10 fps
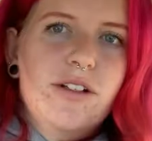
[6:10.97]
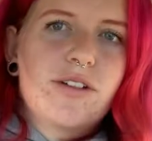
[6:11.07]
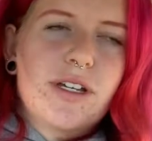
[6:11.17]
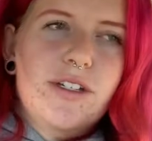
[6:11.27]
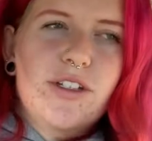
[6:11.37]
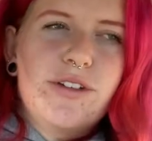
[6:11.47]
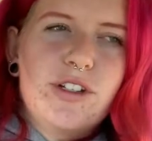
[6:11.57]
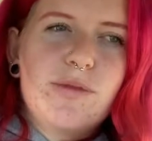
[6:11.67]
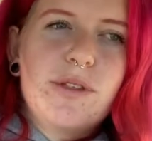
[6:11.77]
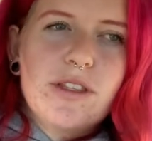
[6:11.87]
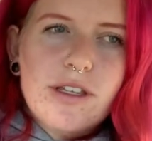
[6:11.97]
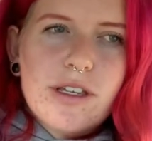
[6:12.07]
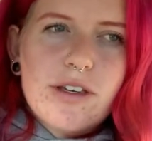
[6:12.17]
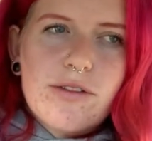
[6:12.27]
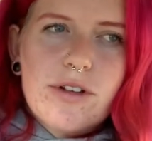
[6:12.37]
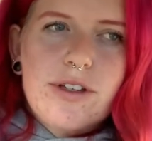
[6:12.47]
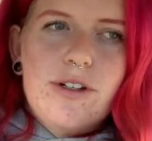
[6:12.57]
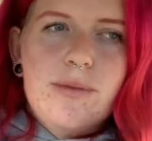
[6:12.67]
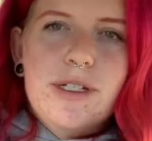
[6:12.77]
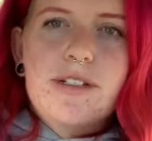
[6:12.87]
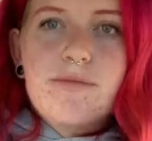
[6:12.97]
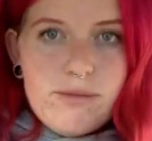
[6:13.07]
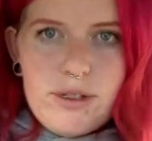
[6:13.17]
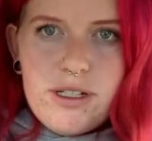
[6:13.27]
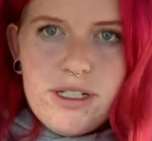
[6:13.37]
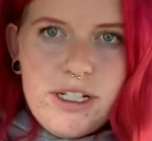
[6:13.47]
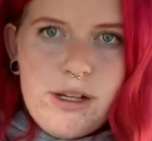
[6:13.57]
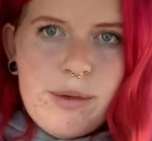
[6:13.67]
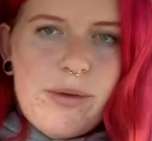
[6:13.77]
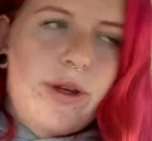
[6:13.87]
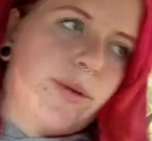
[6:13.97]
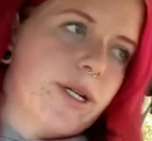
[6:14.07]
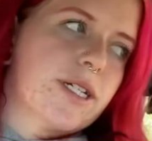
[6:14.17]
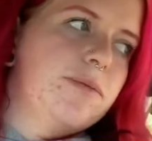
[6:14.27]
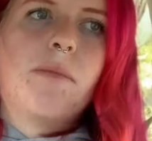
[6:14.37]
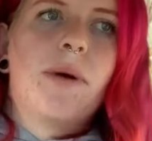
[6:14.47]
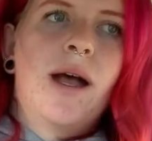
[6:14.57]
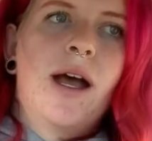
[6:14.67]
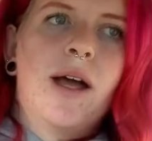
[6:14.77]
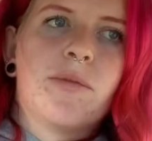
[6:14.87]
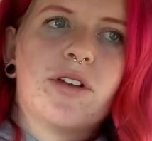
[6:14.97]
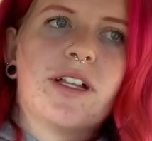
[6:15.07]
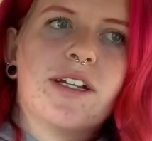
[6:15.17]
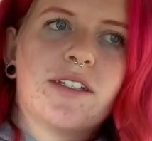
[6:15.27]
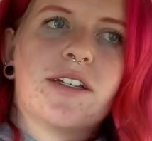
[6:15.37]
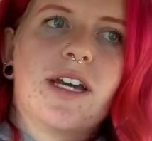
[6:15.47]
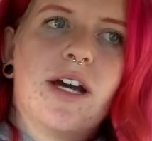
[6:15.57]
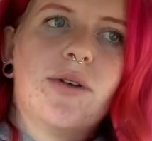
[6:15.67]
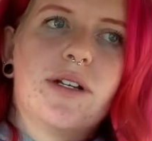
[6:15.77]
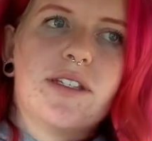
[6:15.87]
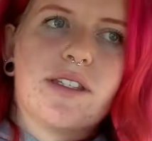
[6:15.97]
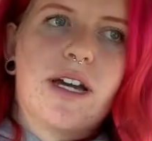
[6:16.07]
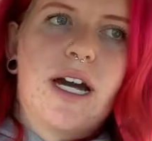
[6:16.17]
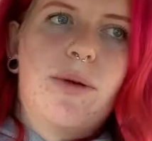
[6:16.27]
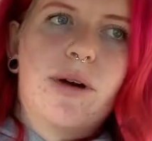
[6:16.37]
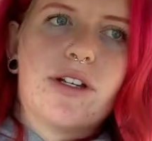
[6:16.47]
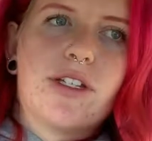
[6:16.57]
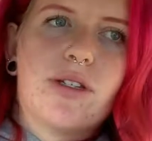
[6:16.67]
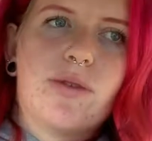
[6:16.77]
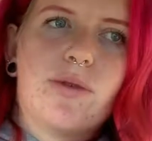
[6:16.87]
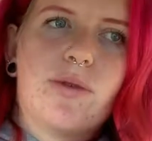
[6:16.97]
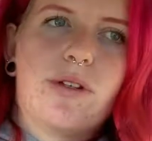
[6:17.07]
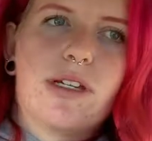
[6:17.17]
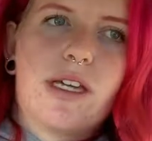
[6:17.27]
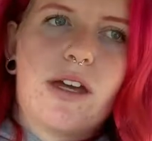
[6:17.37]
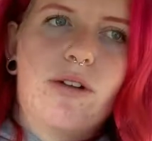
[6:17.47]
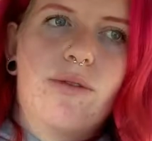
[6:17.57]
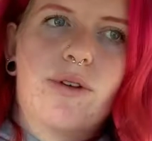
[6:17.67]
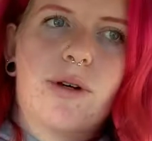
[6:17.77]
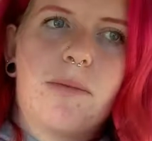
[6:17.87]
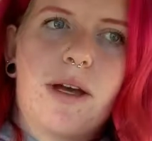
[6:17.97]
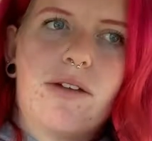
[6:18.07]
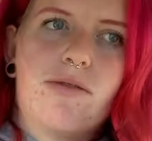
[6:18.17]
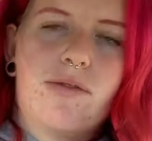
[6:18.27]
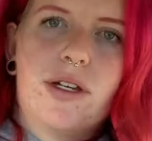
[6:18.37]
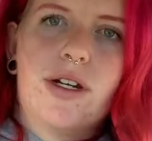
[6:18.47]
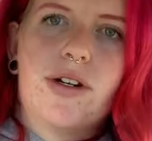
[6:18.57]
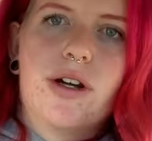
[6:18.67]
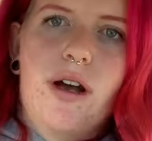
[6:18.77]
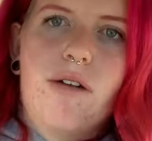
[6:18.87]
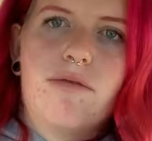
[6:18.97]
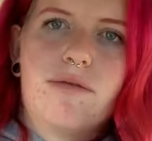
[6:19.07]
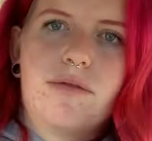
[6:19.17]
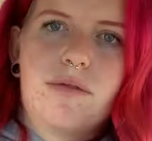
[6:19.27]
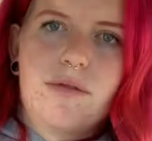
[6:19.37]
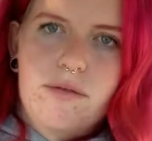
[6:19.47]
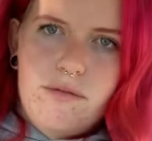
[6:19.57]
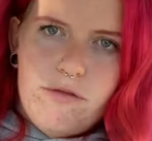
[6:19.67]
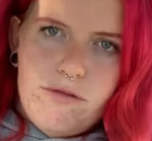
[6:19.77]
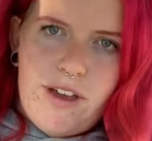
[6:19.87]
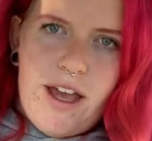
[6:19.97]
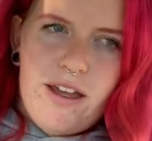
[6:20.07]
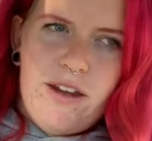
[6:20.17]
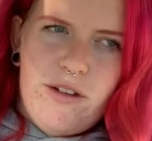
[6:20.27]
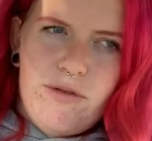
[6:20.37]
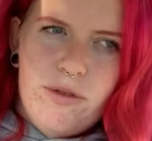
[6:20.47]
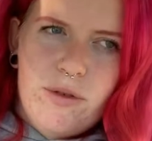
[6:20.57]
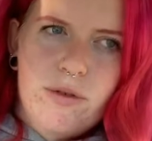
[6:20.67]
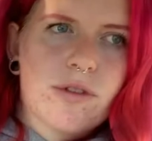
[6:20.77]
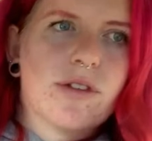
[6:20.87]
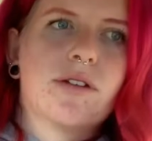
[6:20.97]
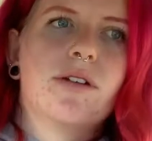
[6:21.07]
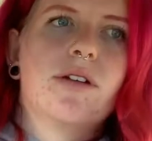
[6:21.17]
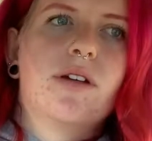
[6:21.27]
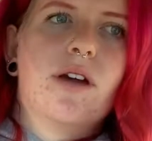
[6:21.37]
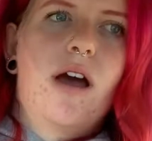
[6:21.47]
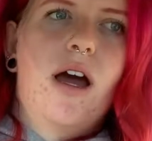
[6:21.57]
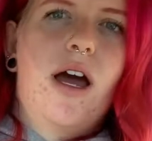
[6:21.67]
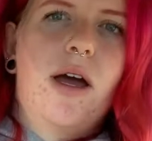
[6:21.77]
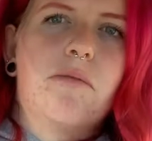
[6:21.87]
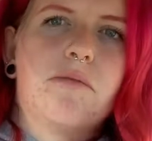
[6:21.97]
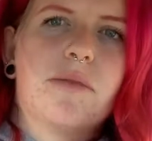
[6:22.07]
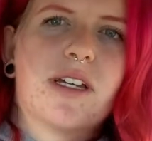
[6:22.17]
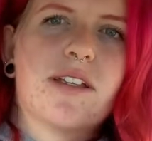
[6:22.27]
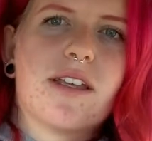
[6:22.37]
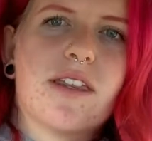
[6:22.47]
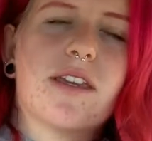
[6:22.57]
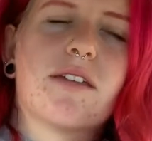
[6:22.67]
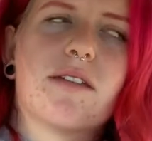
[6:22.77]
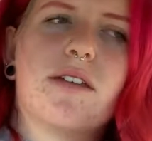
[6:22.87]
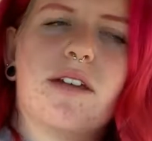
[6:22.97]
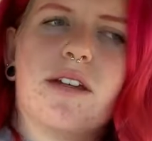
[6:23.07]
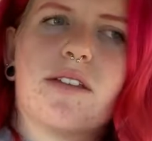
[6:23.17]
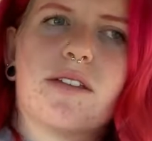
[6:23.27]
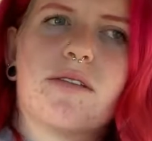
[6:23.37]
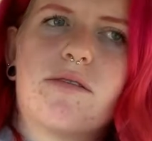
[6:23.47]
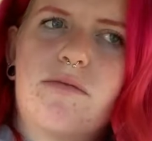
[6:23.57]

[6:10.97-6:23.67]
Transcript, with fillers: Okay, so I've just been thinking for a little bit, still on my woodwork, but I'm realizing now is that I want to get over my fear of fat in foods um, because I think it is